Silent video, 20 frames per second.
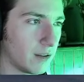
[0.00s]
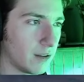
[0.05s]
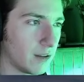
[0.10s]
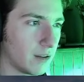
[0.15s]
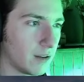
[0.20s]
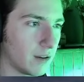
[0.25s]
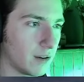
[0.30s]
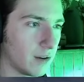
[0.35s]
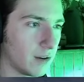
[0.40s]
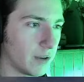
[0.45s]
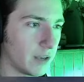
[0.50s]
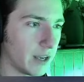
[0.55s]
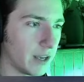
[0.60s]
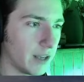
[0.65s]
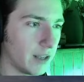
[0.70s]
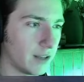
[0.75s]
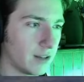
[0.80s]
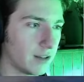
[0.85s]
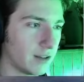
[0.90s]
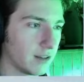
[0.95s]
Okay.
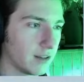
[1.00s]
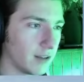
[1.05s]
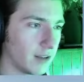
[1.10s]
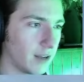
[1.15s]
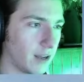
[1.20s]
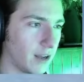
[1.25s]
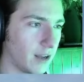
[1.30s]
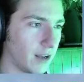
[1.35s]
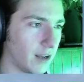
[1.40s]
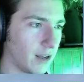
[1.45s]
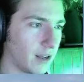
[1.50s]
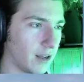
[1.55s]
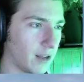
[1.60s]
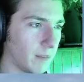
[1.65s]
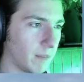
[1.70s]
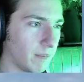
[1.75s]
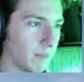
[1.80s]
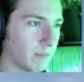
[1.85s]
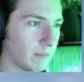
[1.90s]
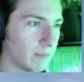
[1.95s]

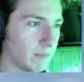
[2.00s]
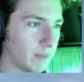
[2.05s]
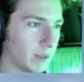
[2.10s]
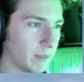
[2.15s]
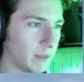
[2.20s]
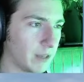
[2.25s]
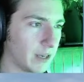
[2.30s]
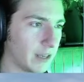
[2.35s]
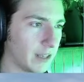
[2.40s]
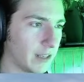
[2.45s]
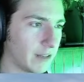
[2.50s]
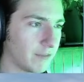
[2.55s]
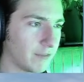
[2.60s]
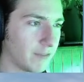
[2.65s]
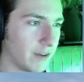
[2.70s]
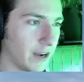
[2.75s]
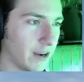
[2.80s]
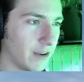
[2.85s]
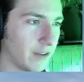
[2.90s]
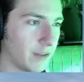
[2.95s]
Maybe I can
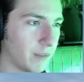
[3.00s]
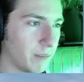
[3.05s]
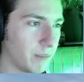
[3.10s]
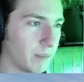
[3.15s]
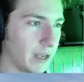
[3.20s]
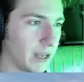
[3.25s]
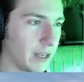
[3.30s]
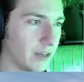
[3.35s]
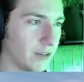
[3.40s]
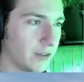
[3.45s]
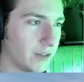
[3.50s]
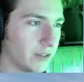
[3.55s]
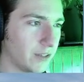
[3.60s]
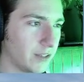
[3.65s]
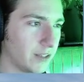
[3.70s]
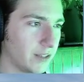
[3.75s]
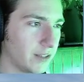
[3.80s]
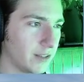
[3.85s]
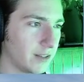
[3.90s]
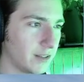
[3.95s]
fire them
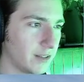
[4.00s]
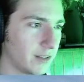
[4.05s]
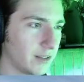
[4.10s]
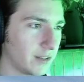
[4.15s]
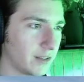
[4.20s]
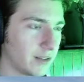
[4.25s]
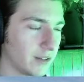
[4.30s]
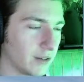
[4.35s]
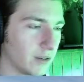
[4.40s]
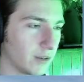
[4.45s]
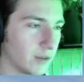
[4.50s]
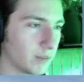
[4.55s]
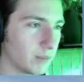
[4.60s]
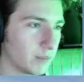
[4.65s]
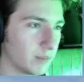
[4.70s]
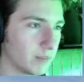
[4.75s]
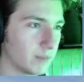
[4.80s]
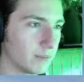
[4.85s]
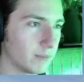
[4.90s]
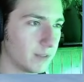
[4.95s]
manually. Oh.
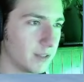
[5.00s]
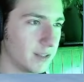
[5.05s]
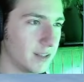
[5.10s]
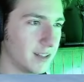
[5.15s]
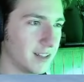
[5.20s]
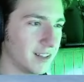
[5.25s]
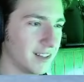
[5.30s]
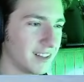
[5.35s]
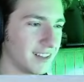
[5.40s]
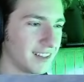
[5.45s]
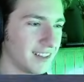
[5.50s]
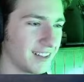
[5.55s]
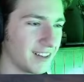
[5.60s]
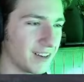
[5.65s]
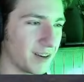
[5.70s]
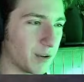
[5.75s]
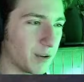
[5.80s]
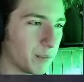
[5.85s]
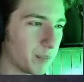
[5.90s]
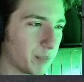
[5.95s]

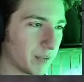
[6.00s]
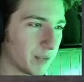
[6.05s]
Nope.